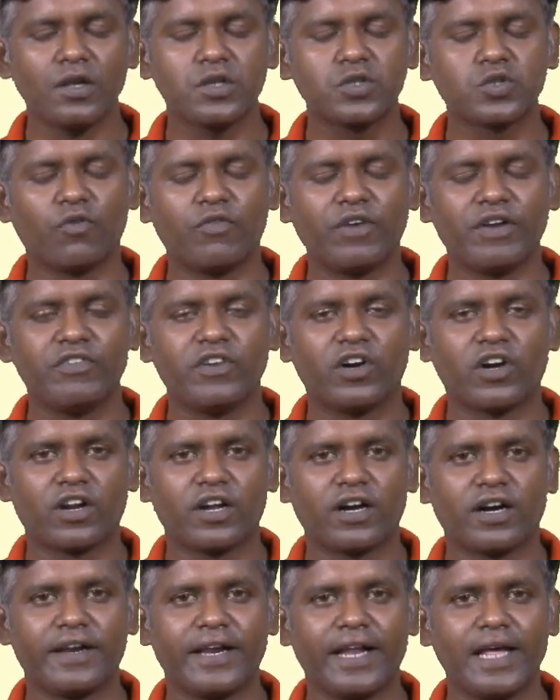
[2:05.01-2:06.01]
So when we
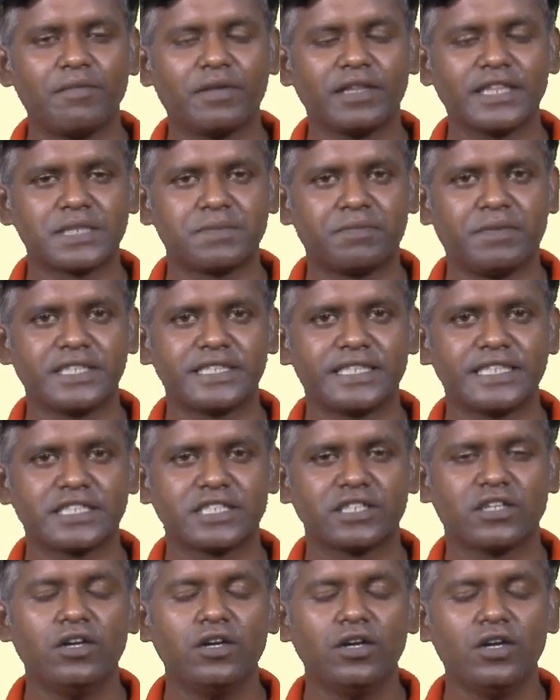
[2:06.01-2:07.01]
are naming the
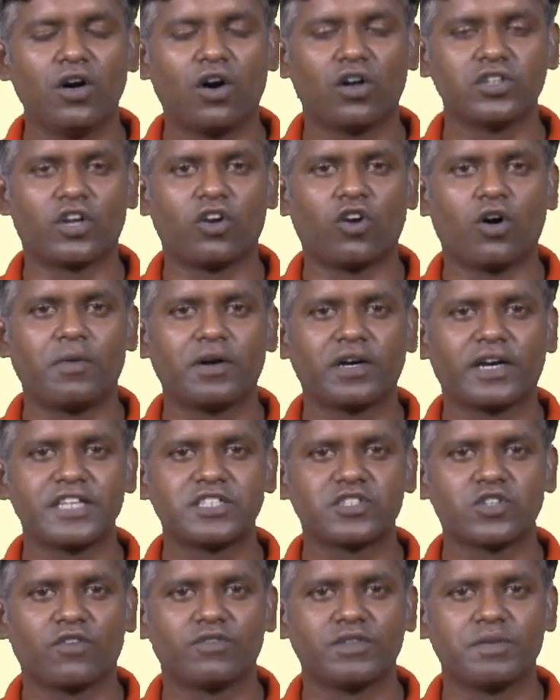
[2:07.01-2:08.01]
species or the
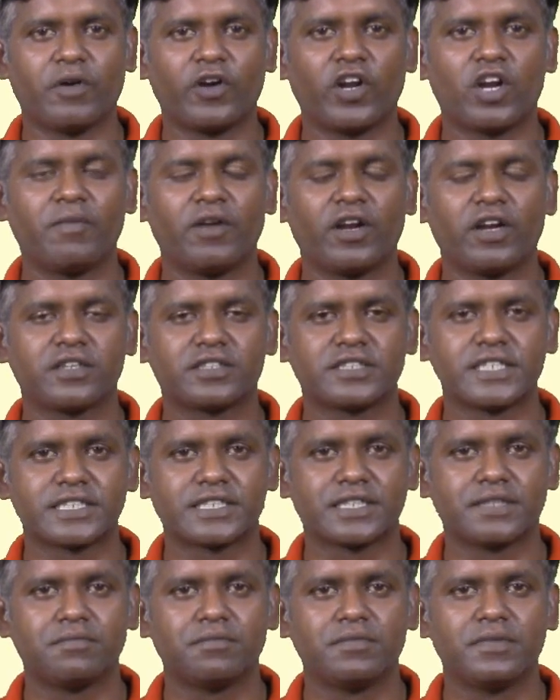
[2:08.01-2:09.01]
nomenclature of the binomial
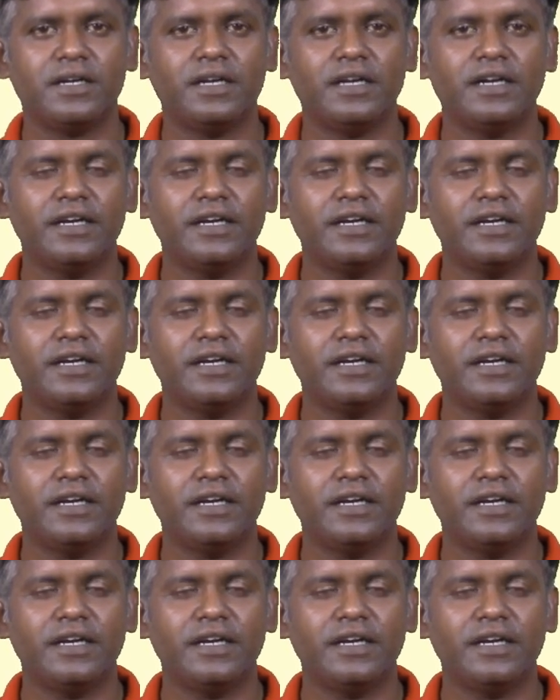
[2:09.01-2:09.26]
system,